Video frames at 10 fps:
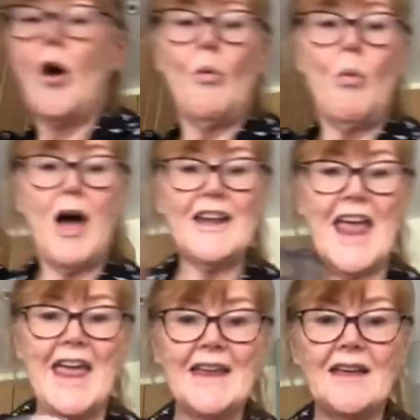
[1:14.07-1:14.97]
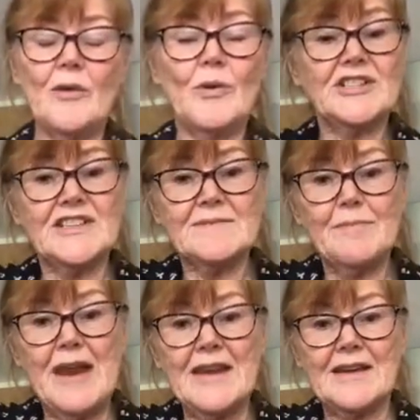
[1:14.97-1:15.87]
1 egg, which is
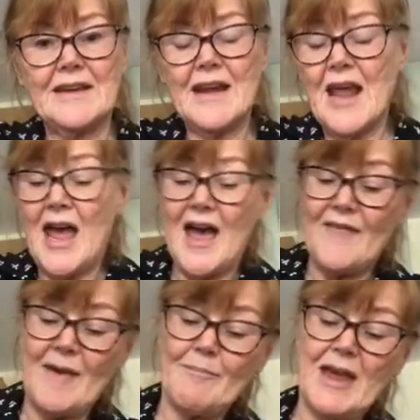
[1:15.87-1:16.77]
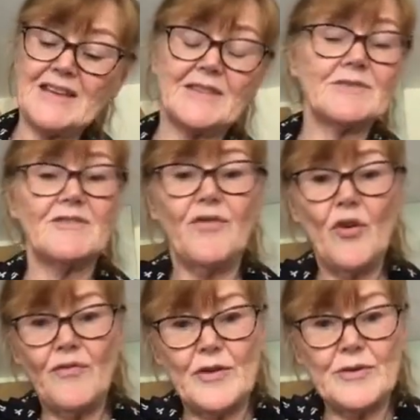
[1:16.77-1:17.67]
beaten, and then made up to
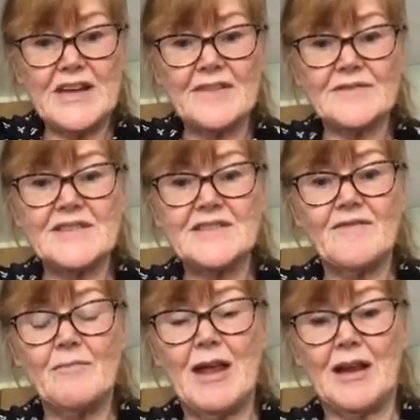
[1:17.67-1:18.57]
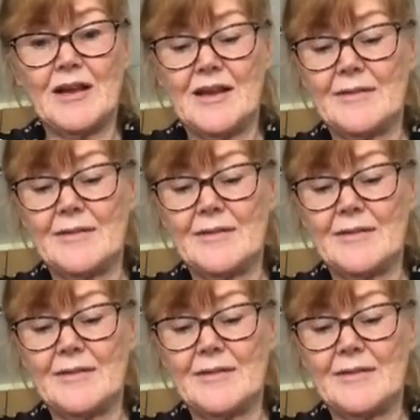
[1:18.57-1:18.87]
4 fluid ounces of milk,